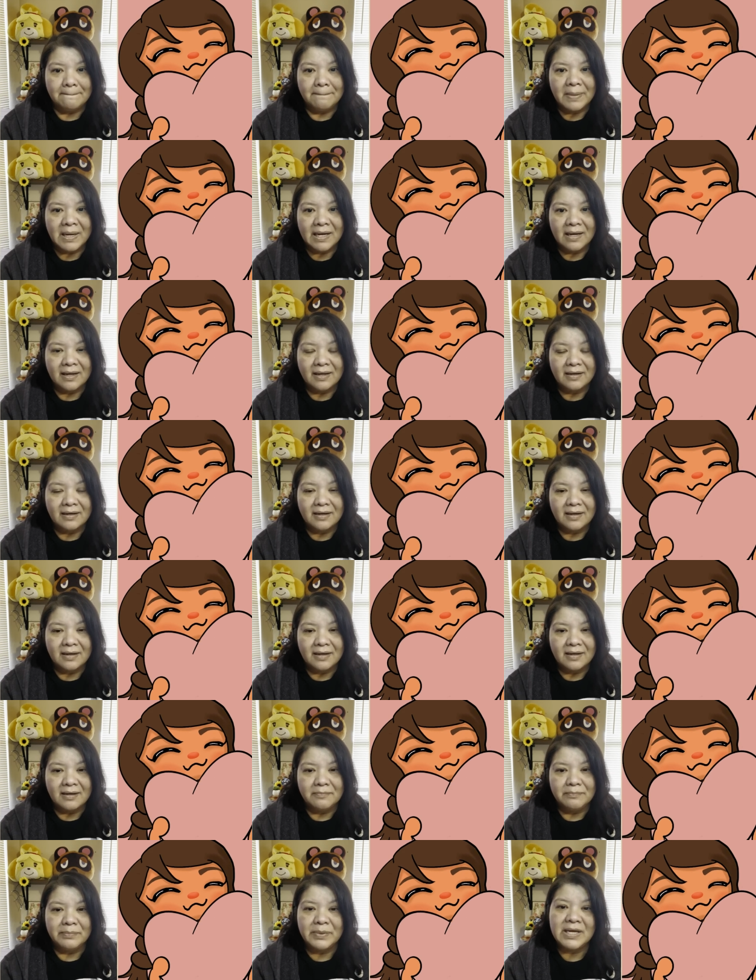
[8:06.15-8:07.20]
But
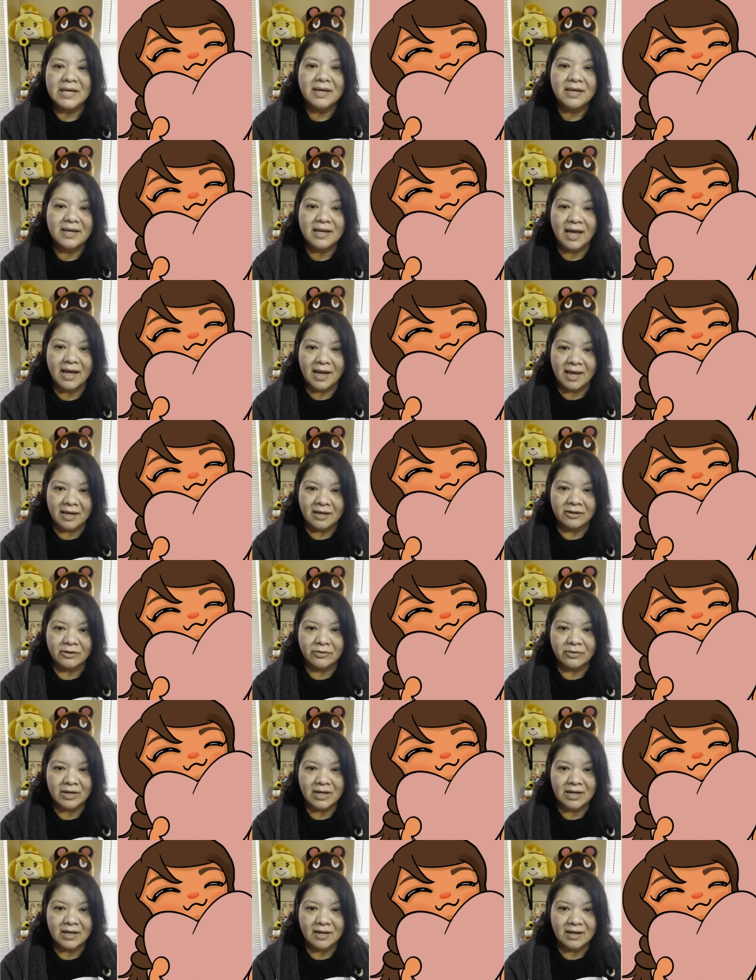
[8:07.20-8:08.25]
being
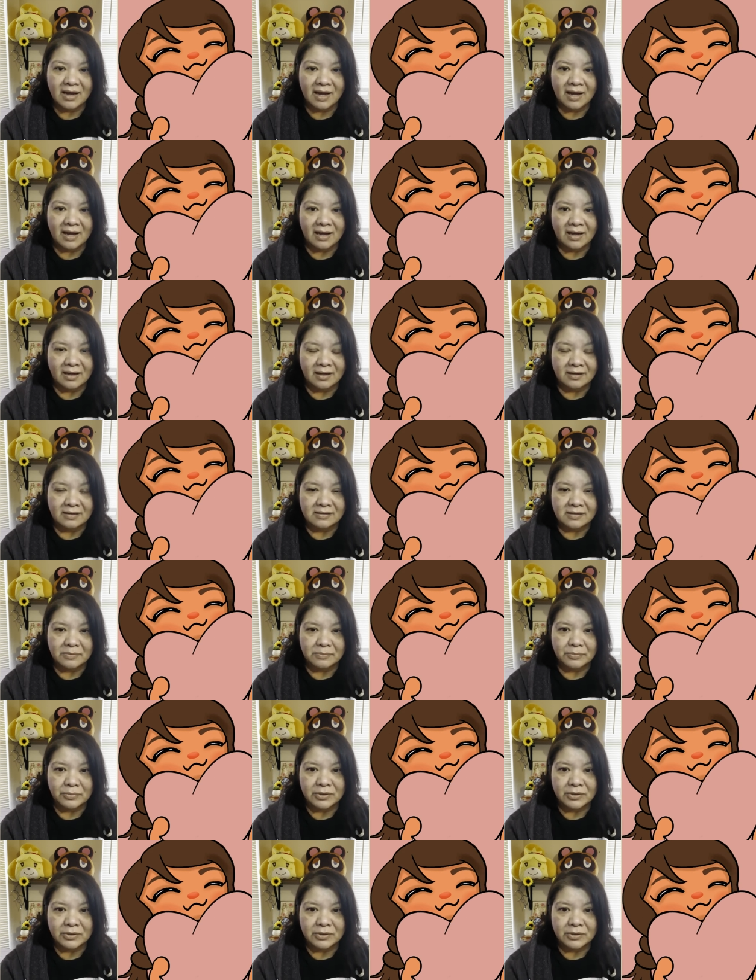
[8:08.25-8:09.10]
angry and